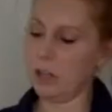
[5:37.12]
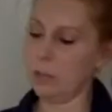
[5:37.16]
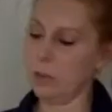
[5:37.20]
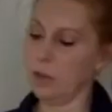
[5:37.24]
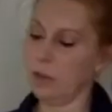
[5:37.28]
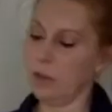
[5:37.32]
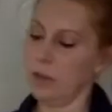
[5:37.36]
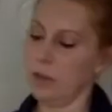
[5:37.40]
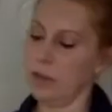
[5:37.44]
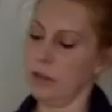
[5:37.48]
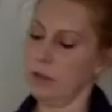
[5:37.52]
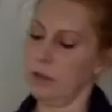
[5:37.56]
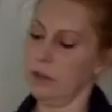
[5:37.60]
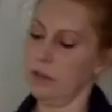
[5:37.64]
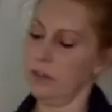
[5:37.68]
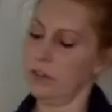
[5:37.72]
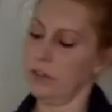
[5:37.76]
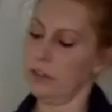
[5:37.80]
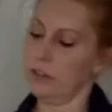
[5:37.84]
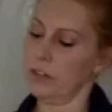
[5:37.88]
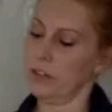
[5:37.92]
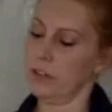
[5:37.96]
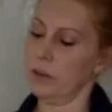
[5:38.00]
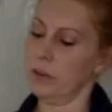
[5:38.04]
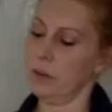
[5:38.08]
my ringer off, because
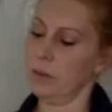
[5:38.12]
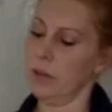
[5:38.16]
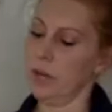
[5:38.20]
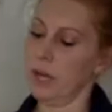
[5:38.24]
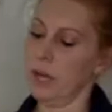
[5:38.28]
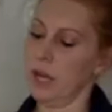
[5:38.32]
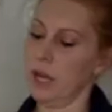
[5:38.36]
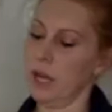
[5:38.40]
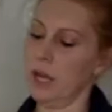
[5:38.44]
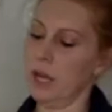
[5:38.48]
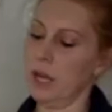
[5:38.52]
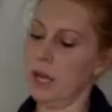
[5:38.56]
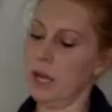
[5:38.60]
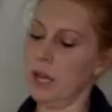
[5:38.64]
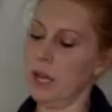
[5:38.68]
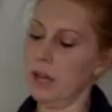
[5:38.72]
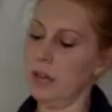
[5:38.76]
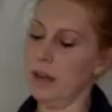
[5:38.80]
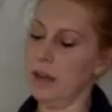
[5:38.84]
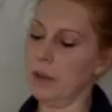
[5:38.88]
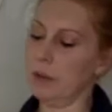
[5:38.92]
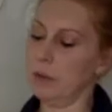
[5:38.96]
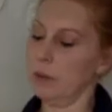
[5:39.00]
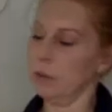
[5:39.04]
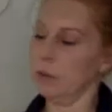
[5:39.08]
knowing me,
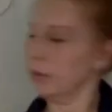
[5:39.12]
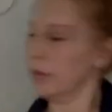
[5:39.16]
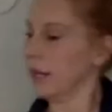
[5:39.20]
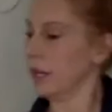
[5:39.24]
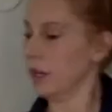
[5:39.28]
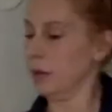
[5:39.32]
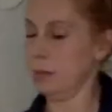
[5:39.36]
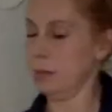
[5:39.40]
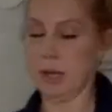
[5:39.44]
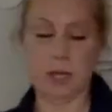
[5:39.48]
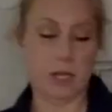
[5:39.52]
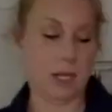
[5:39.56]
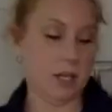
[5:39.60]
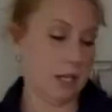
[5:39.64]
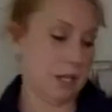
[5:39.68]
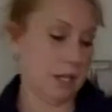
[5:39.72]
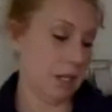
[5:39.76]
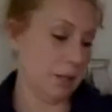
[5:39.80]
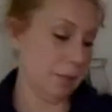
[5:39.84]
that will ring in a minute.